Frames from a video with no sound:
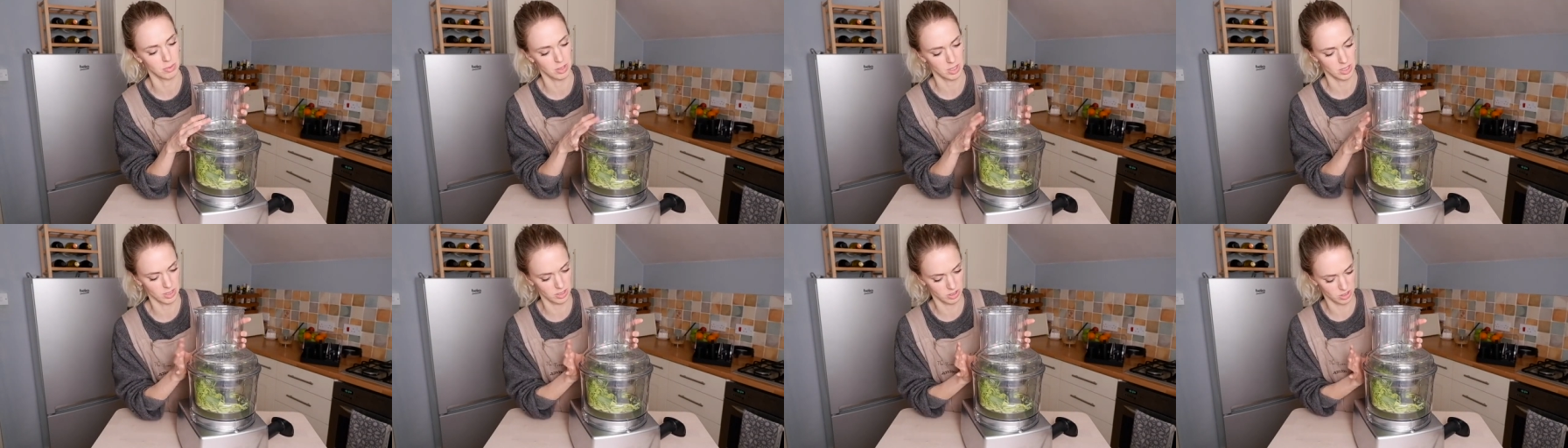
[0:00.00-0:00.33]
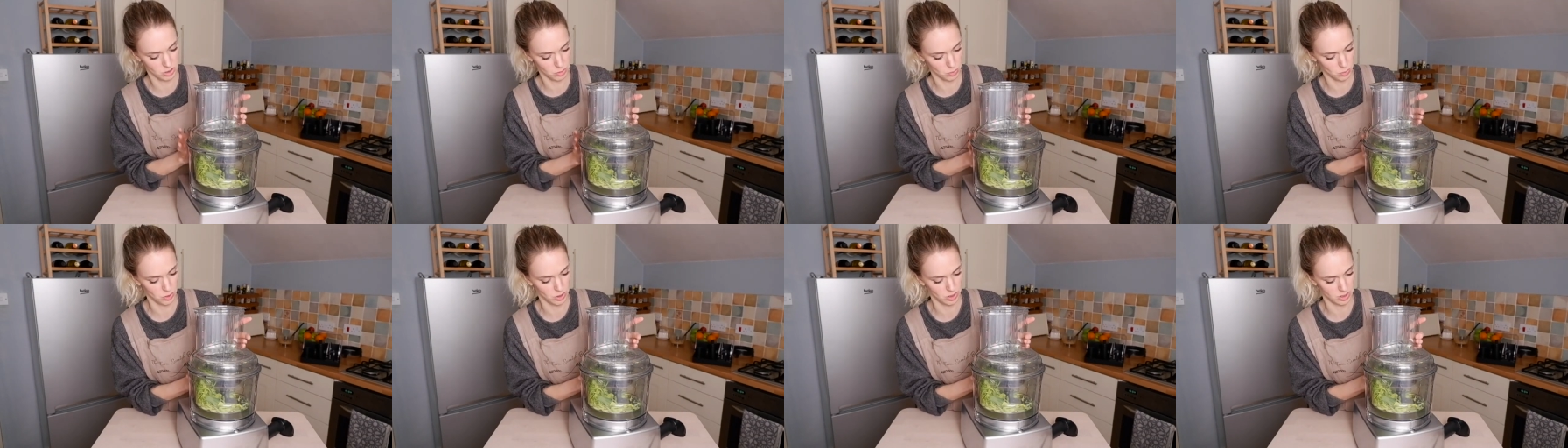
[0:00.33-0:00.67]
but I
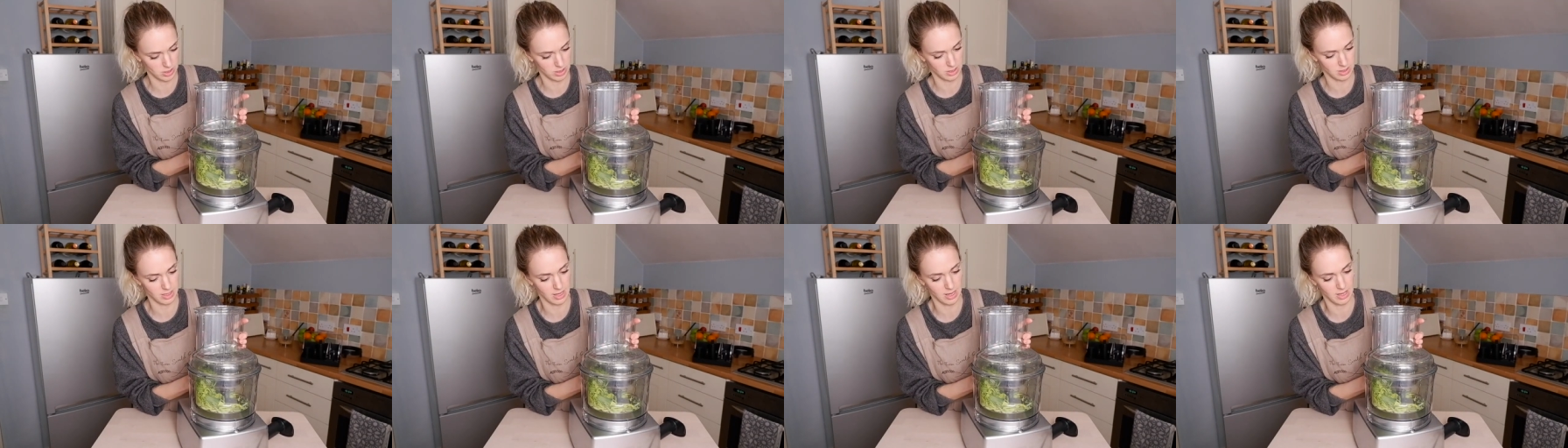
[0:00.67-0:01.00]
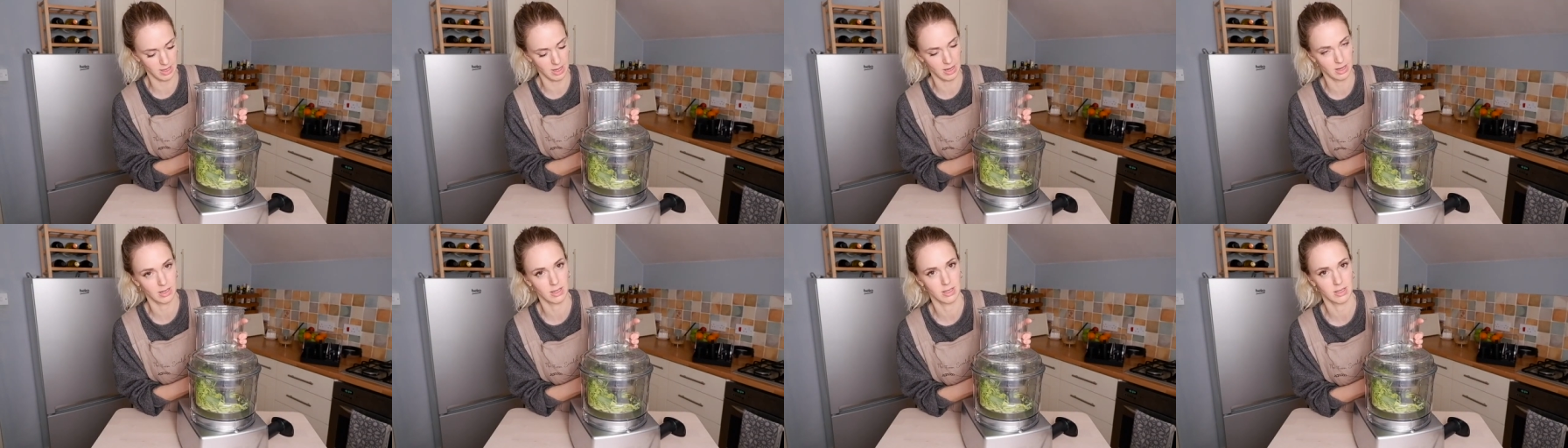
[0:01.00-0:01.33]
just wanted to say
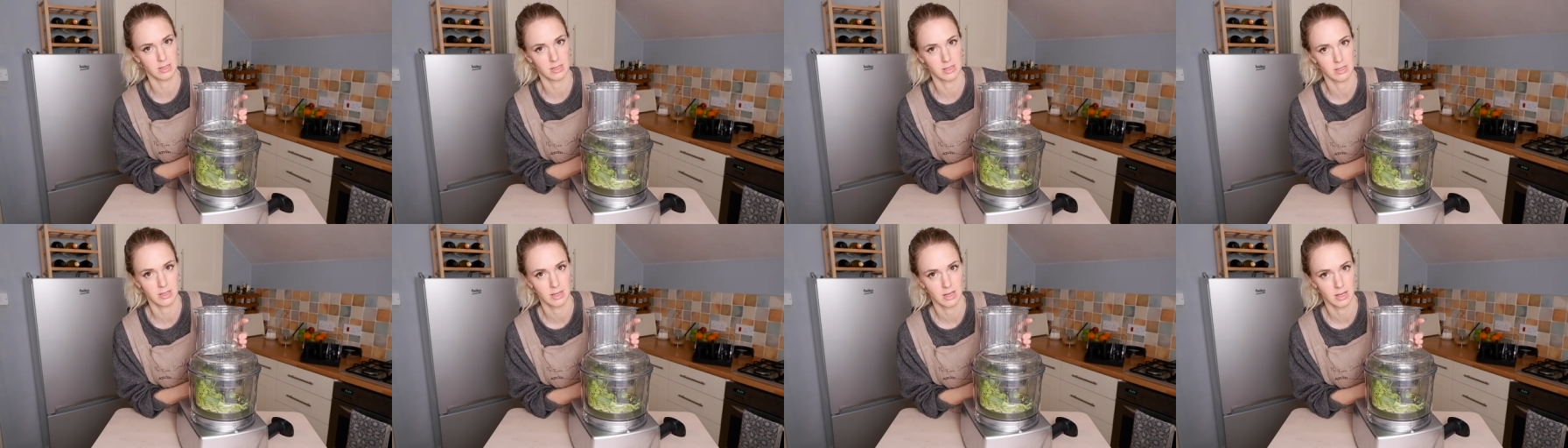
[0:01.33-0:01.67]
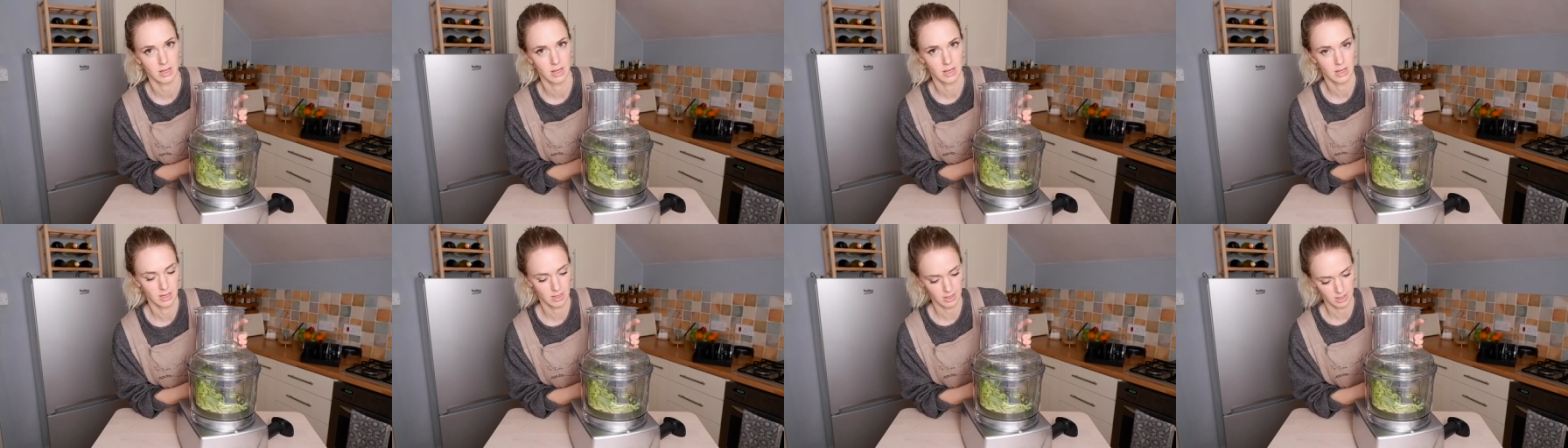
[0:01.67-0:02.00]
that because,
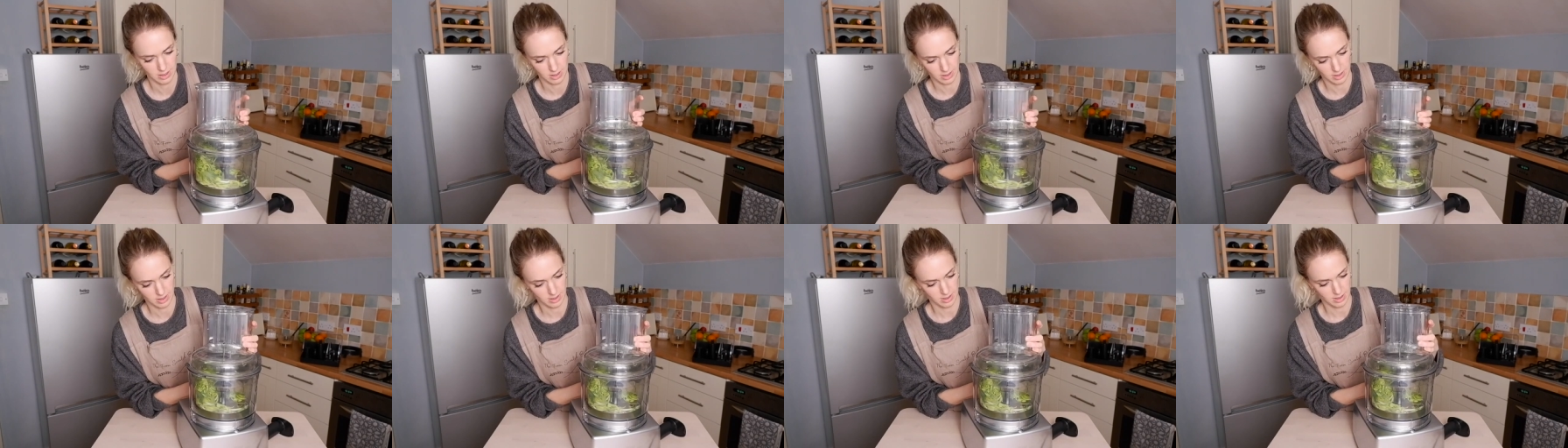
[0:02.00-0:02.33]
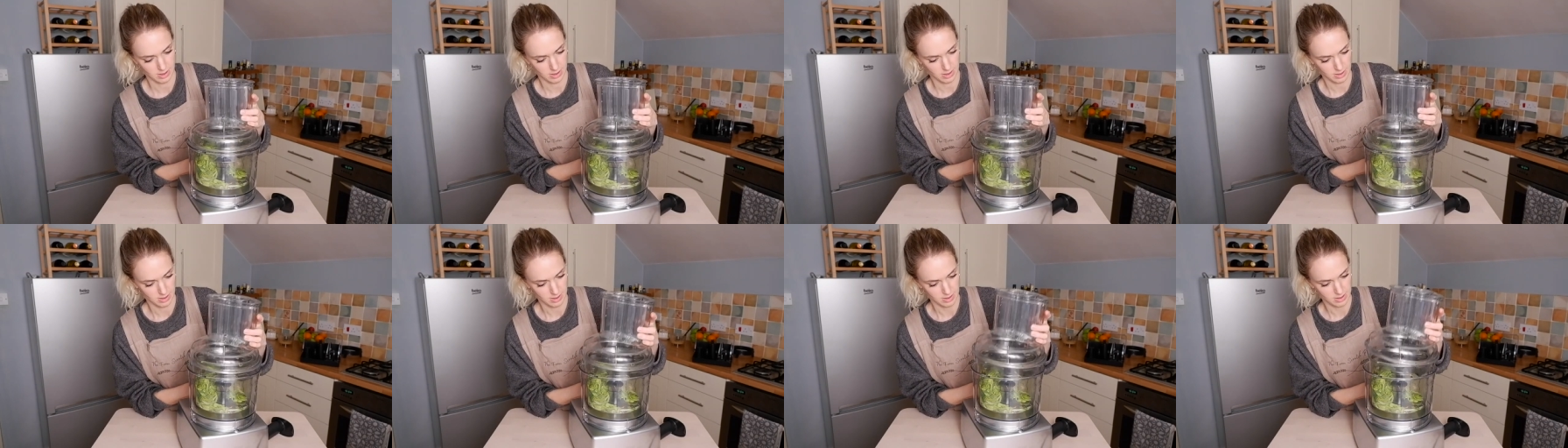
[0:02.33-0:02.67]

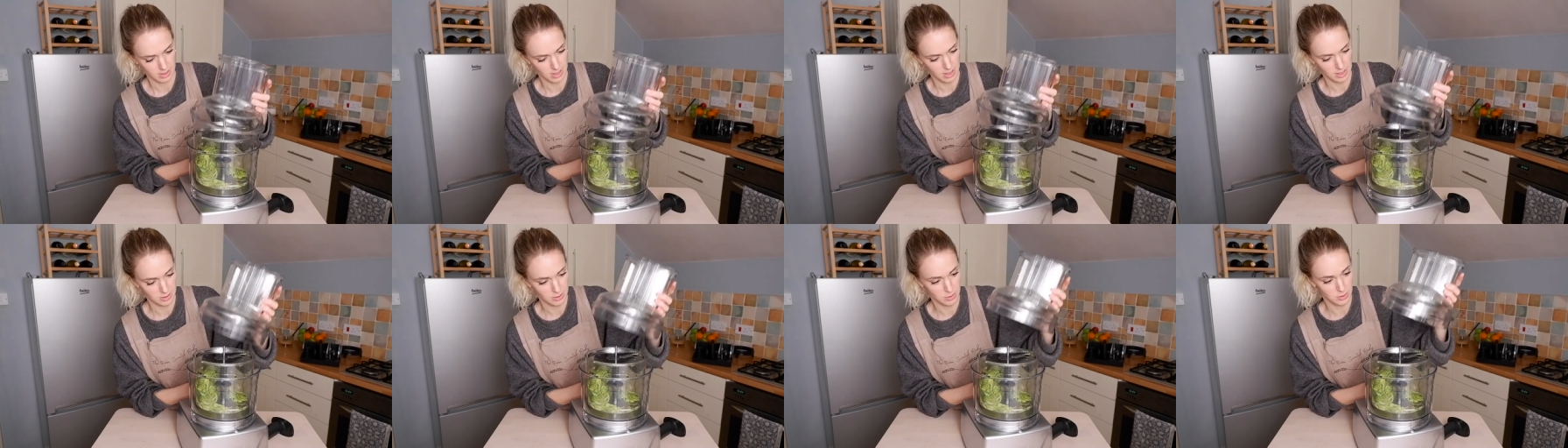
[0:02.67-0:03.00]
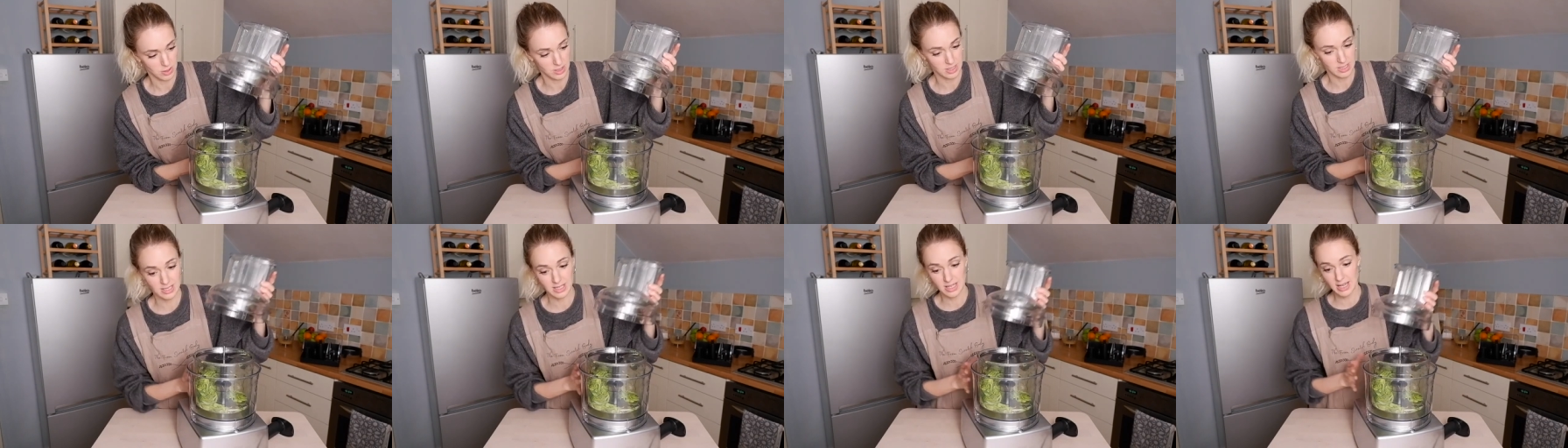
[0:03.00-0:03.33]
as you
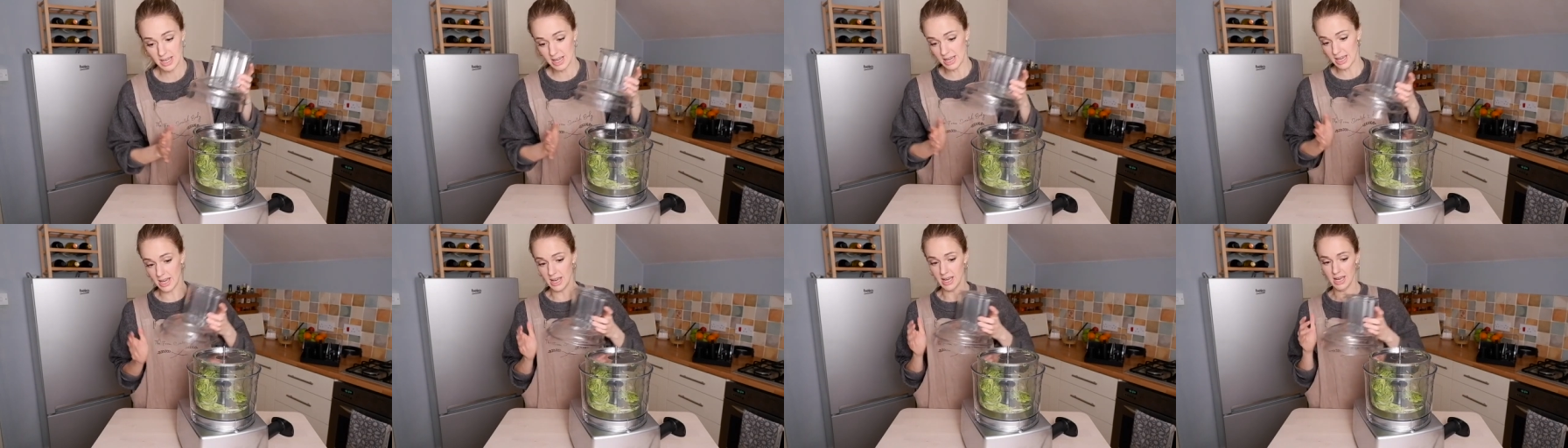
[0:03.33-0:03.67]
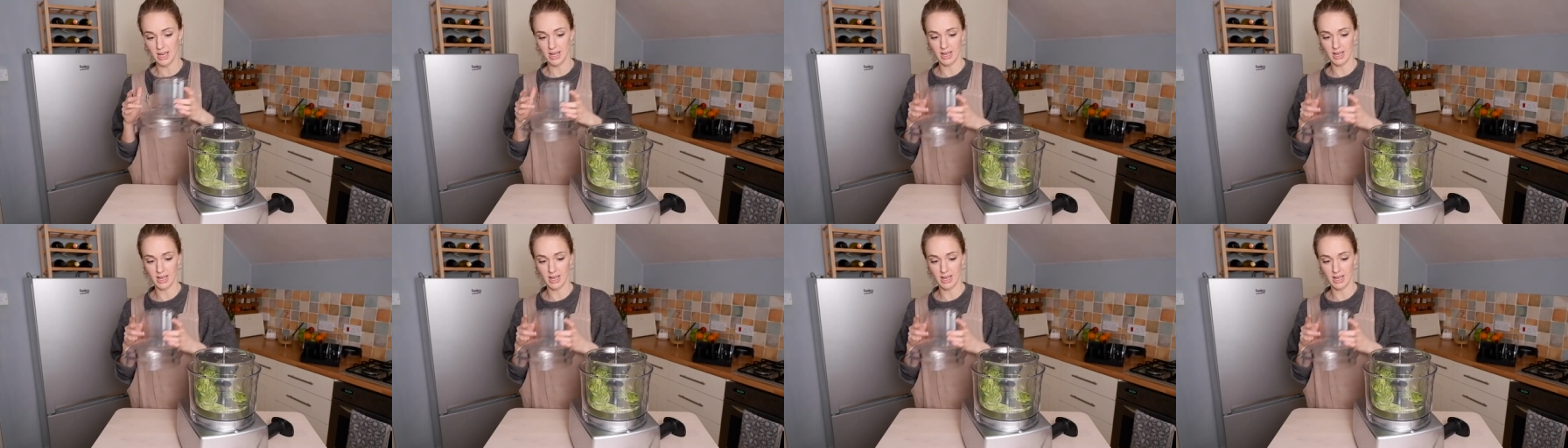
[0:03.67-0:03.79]
can see,